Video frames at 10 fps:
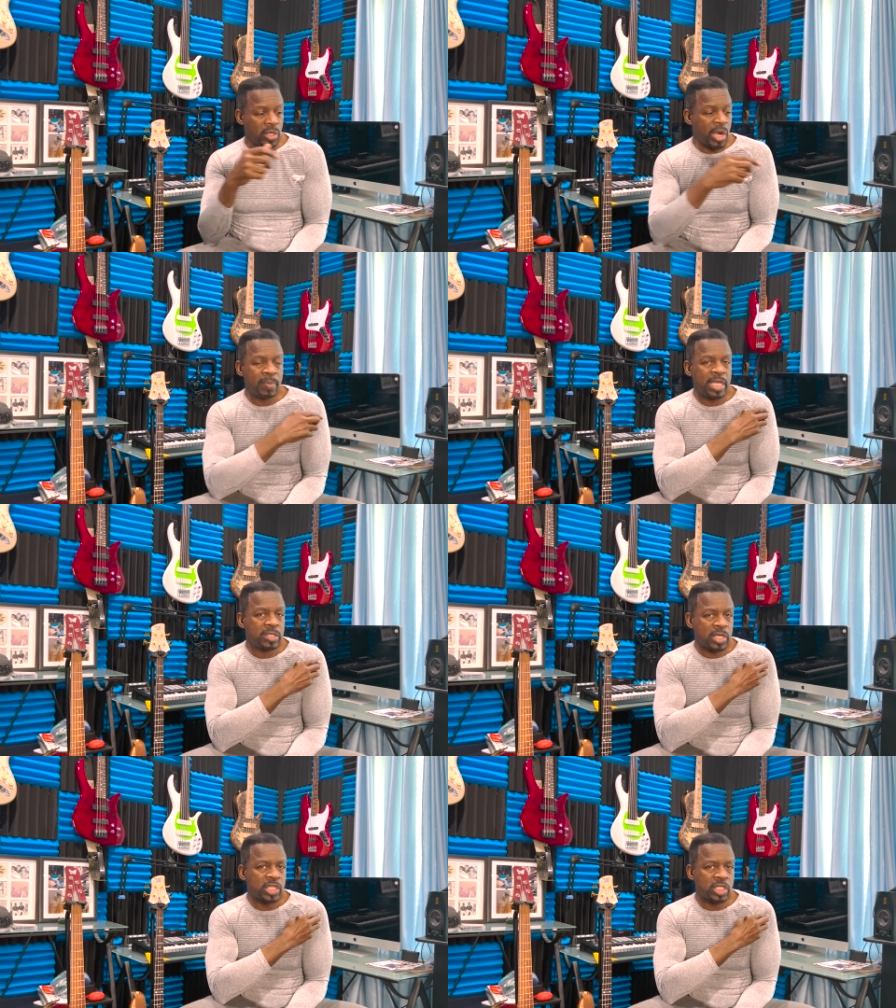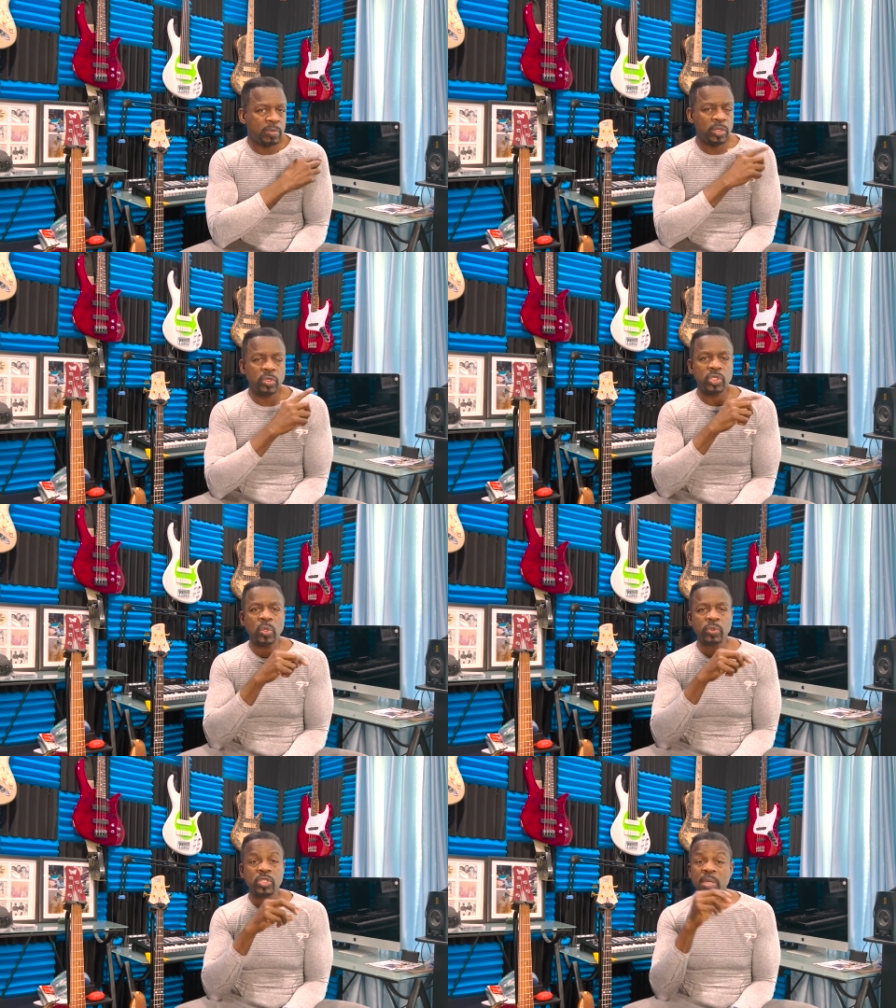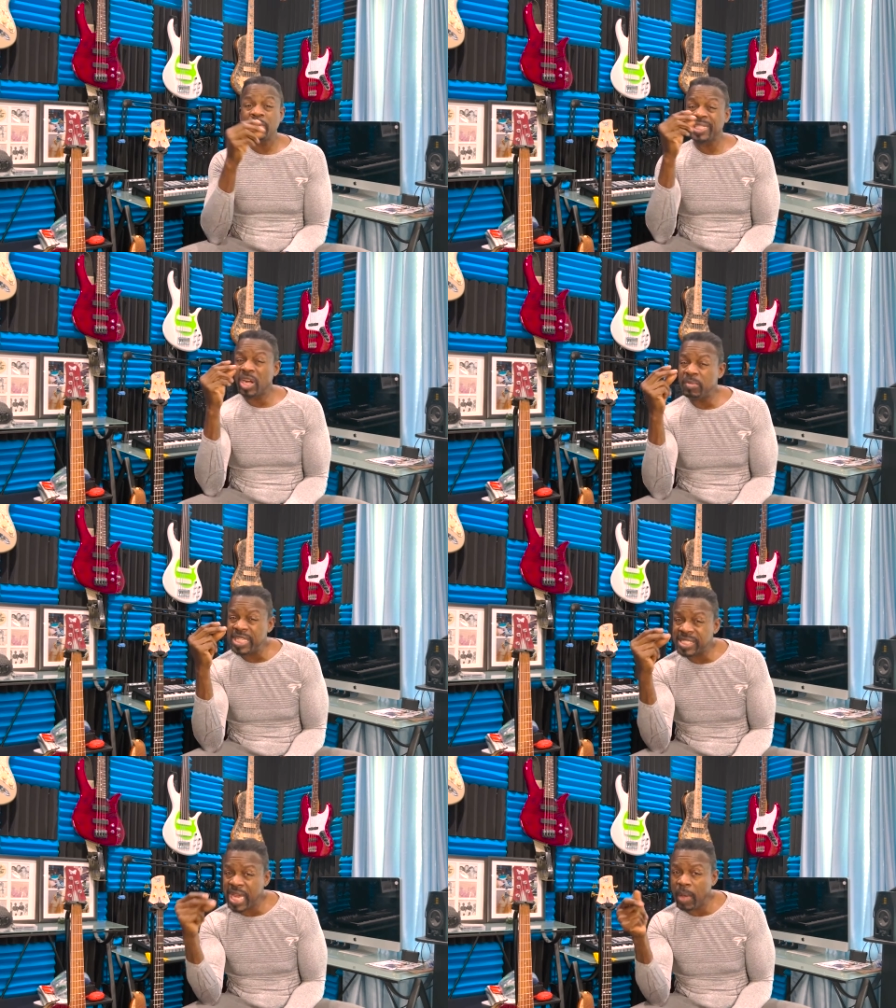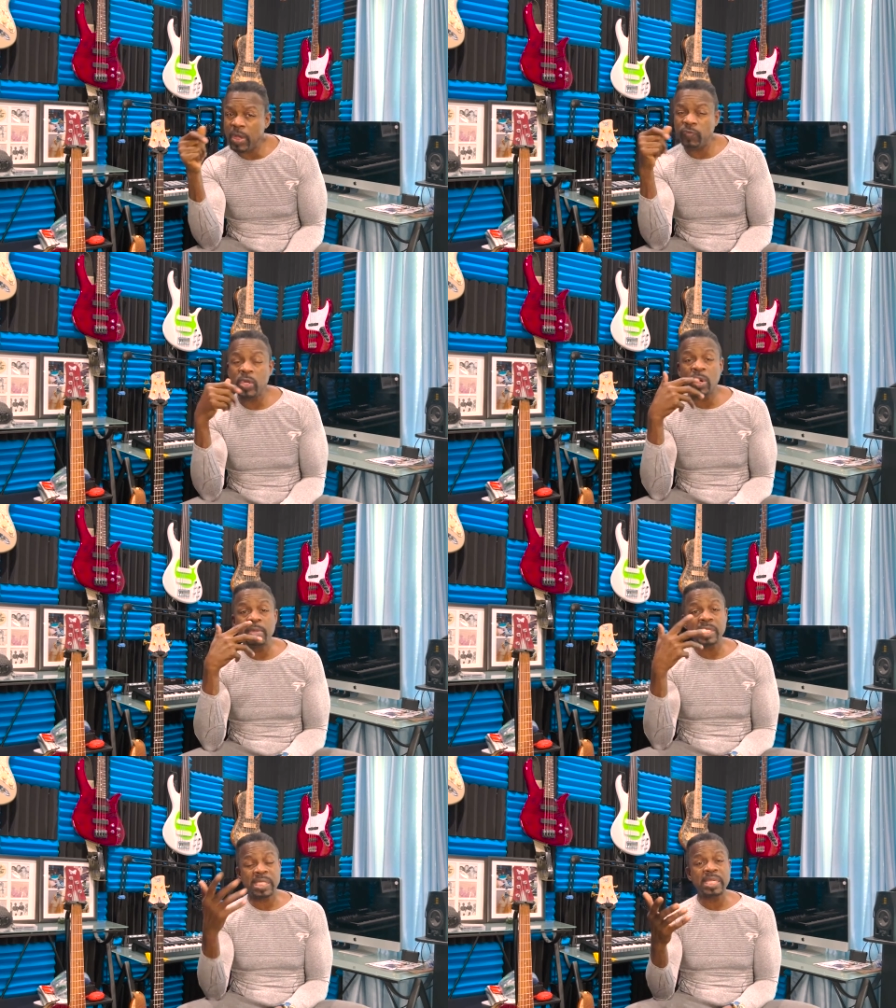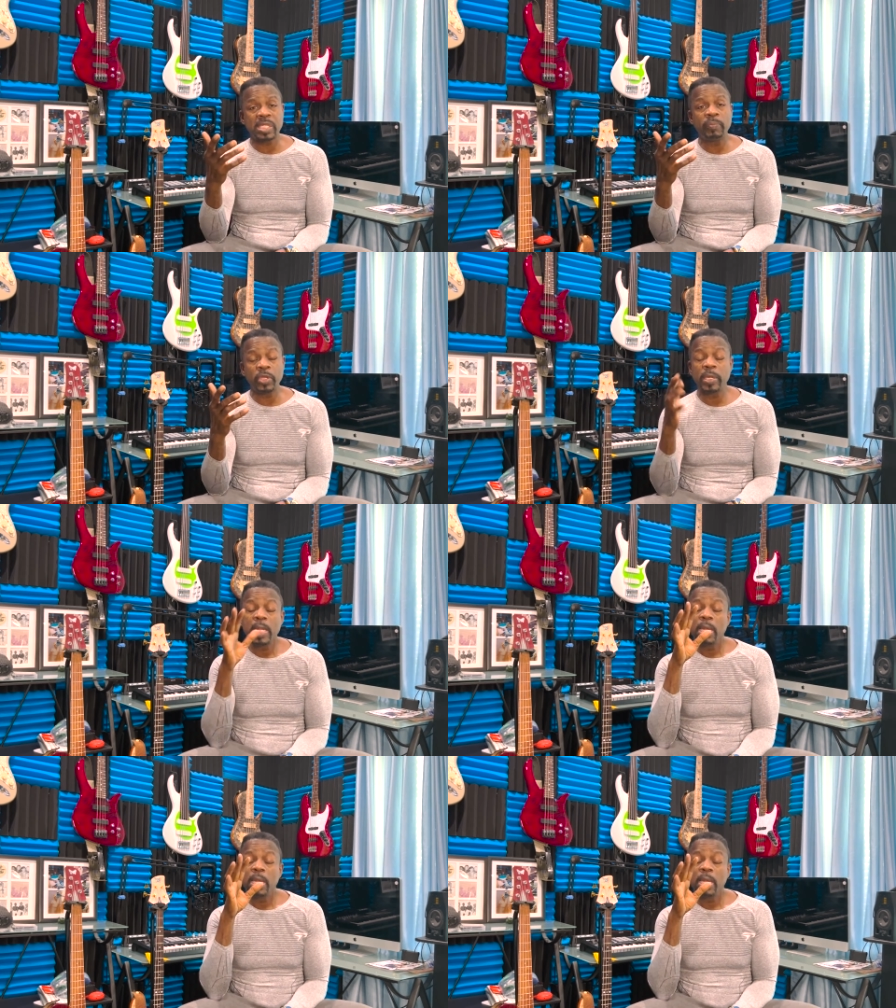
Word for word: Or I may touch them on their shoulder or something like that. I may snap my finger. I may say something.